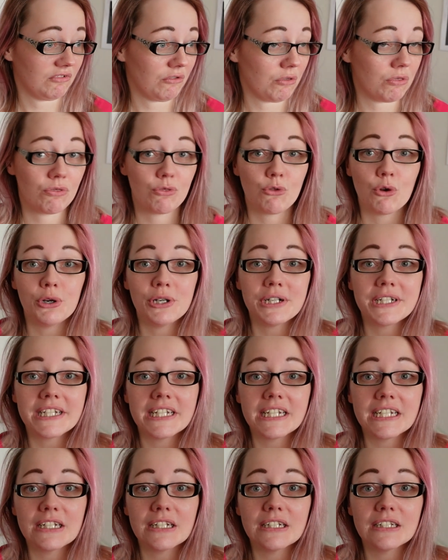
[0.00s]

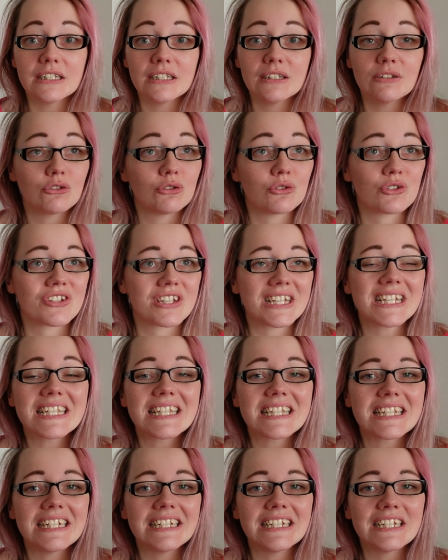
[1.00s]
13 to
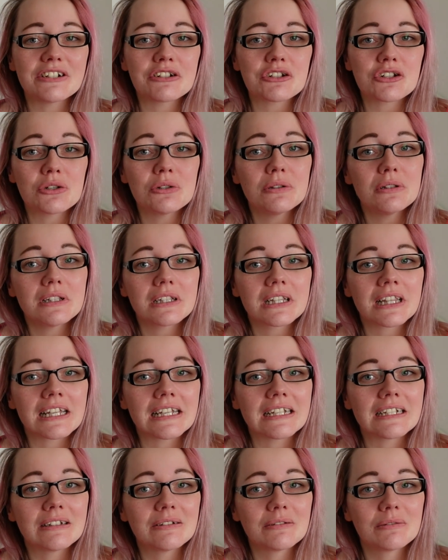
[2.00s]
16 years old.
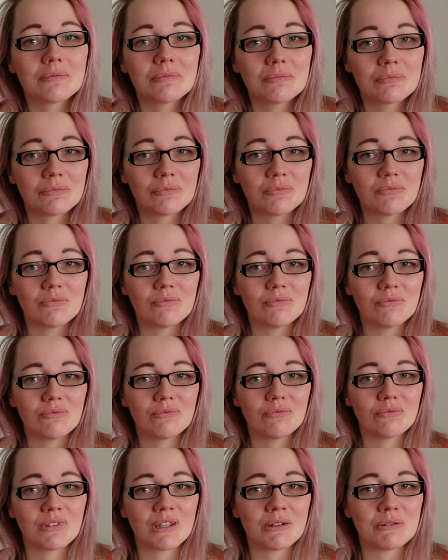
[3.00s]
Like,
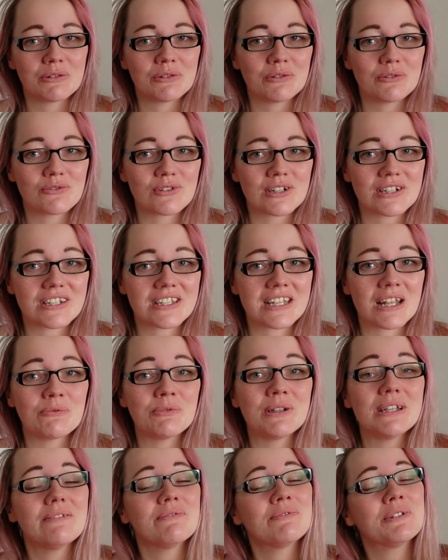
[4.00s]
there were 2 dresses that
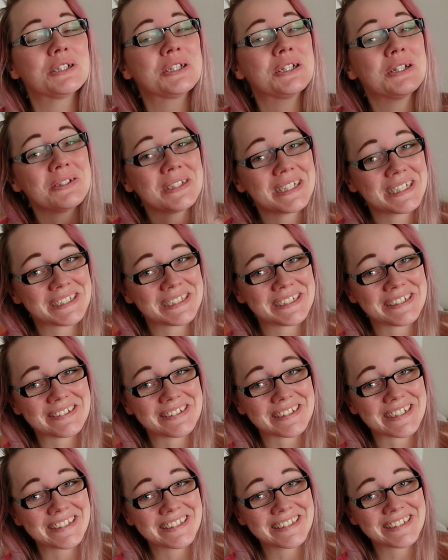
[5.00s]
were donated to
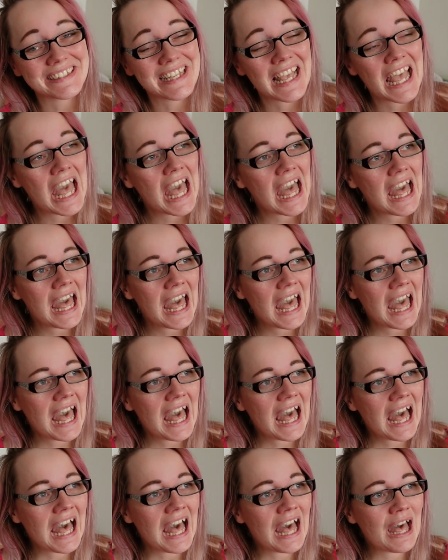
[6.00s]
us,
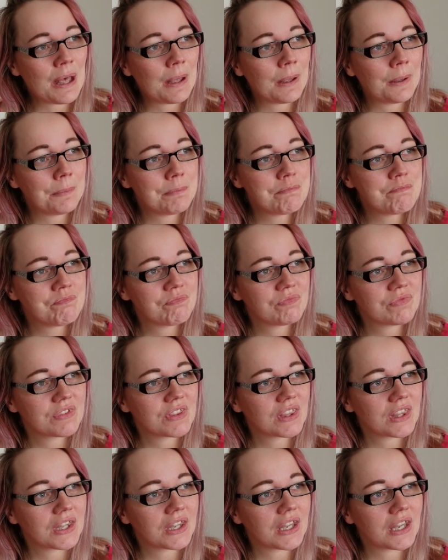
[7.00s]

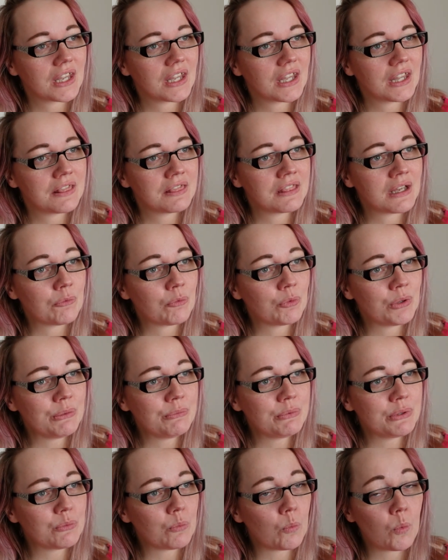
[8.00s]
that we
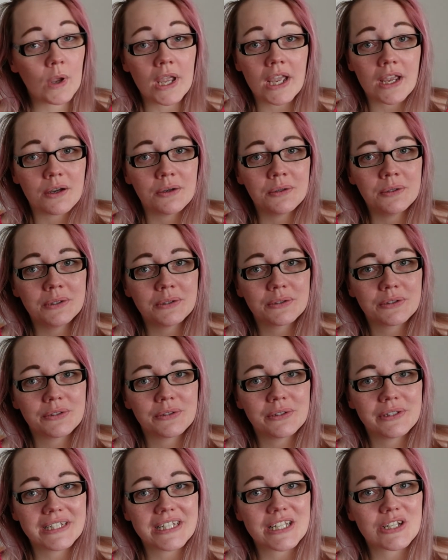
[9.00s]
would wear to
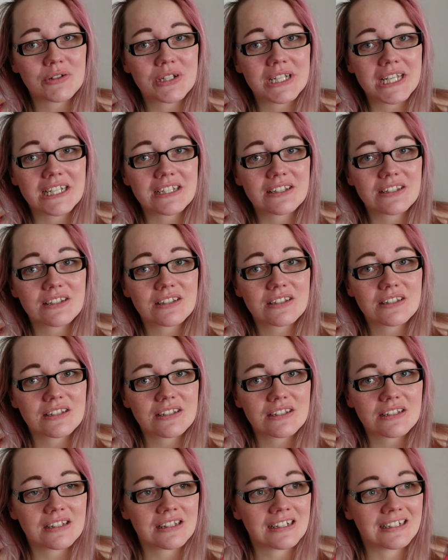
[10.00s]
the
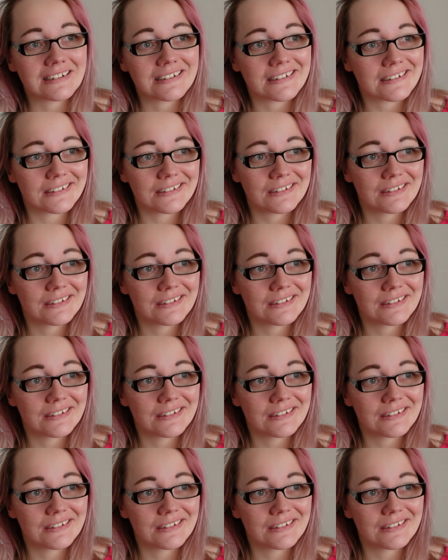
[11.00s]
discotheques, like,